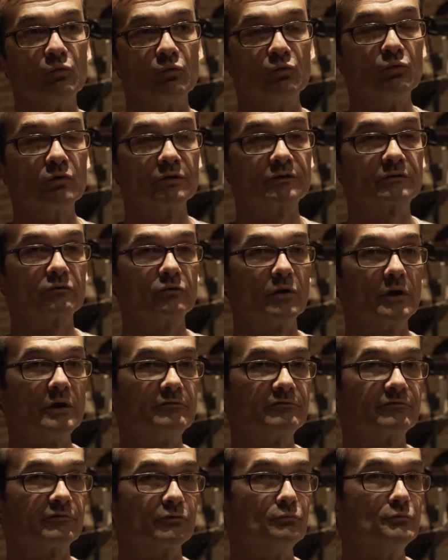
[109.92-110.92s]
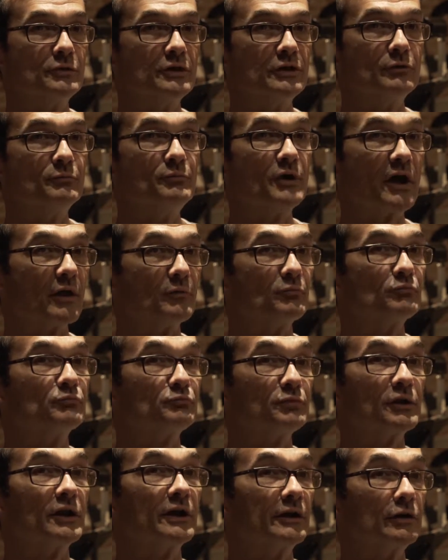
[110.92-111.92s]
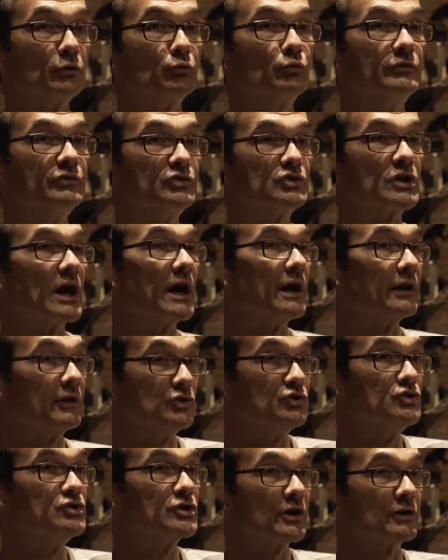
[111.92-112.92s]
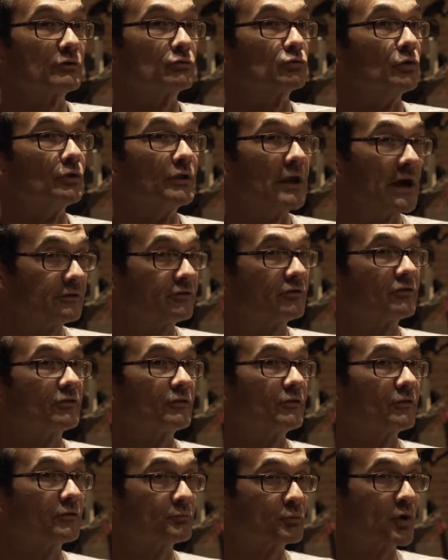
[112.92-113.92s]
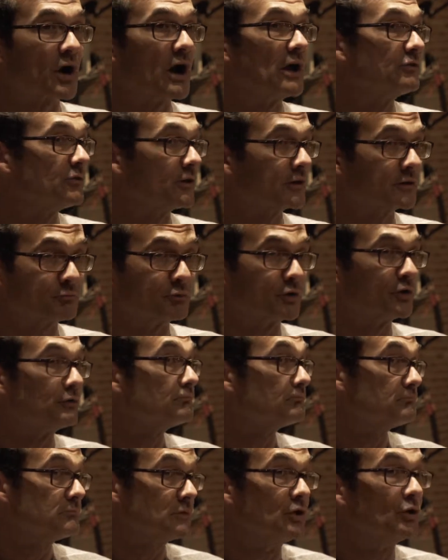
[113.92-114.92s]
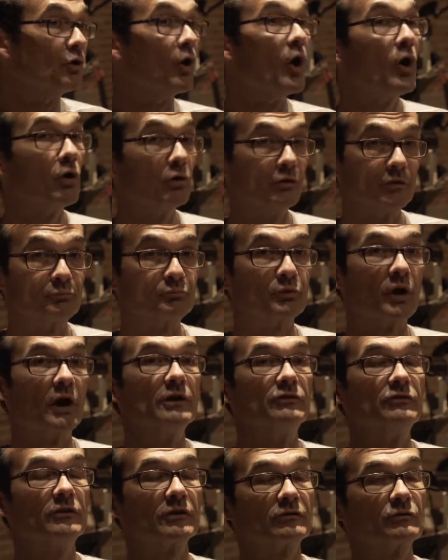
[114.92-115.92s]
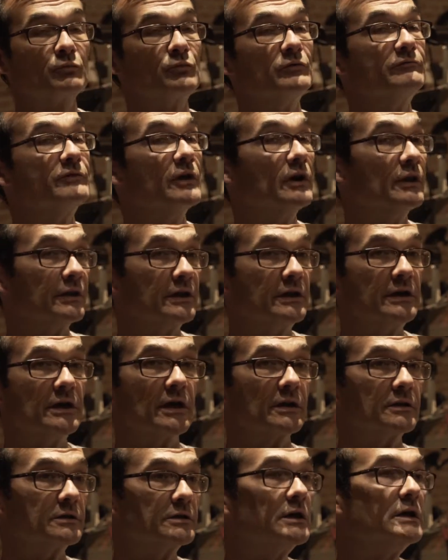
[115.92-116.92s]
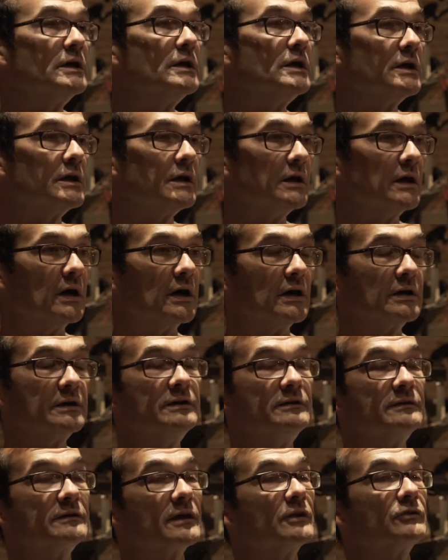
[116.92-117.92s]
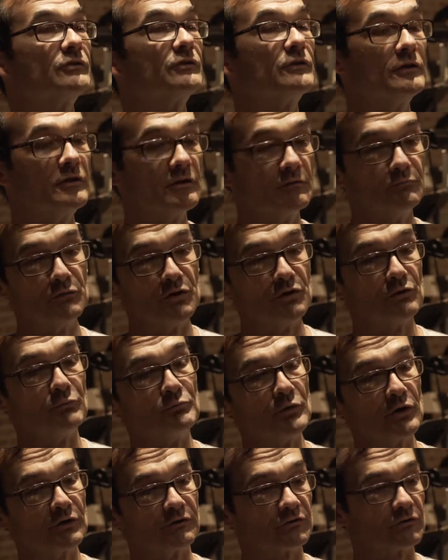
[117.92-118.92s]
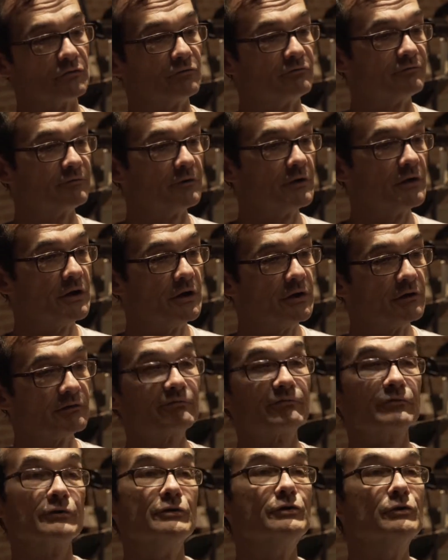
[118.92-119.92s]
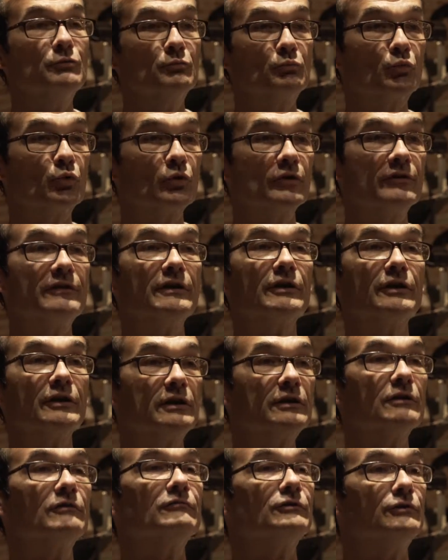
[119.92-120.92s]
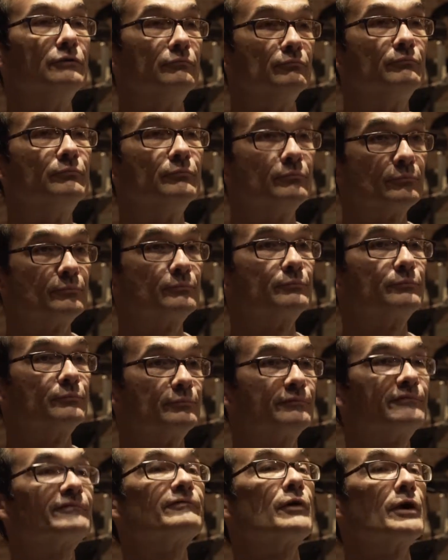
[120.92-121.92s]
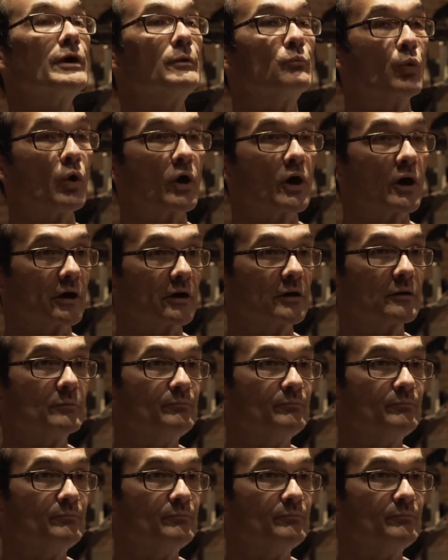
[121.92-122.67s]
what's great for me about playing with John in general, not just this project, but in all of the projects we've done together, he tends to give me a bunch of freedom within a given framework.